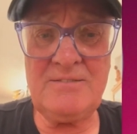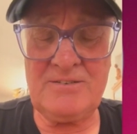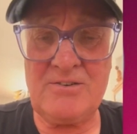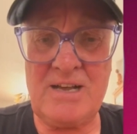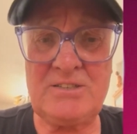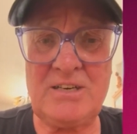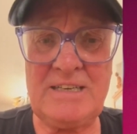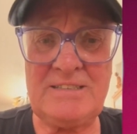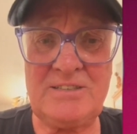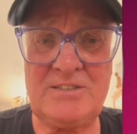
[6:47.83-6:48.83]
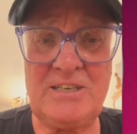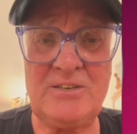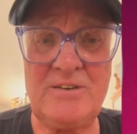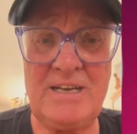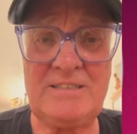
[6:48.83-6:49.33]
gradually
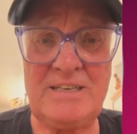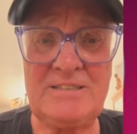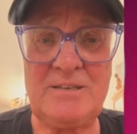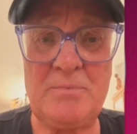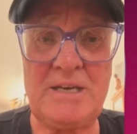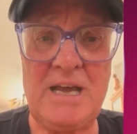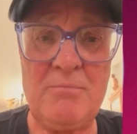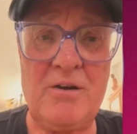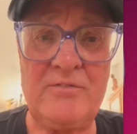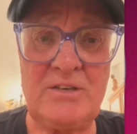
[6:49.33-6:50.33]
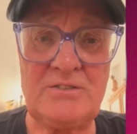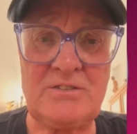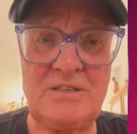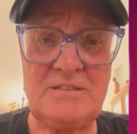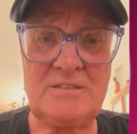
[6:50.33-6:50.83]
deteriorated as it became obvious
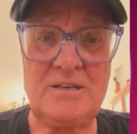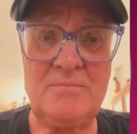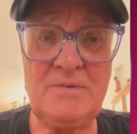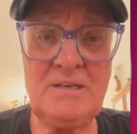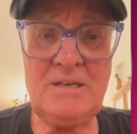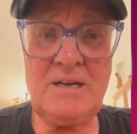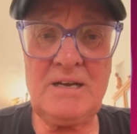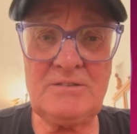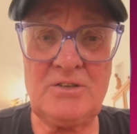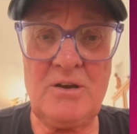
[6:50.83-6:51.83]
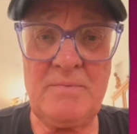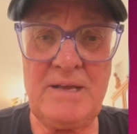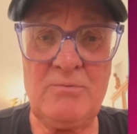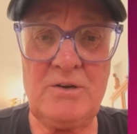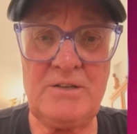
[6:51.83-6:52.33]
that um,
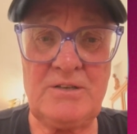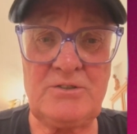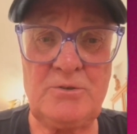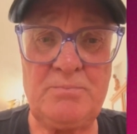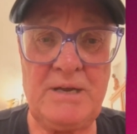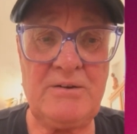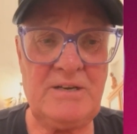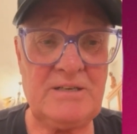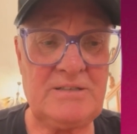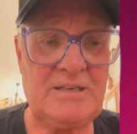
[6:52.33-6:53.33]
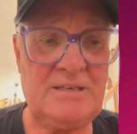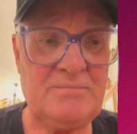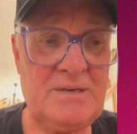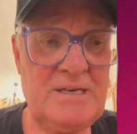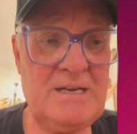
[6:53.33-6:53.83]
Germany were the superior
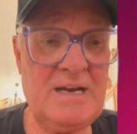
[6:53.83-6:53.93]
team.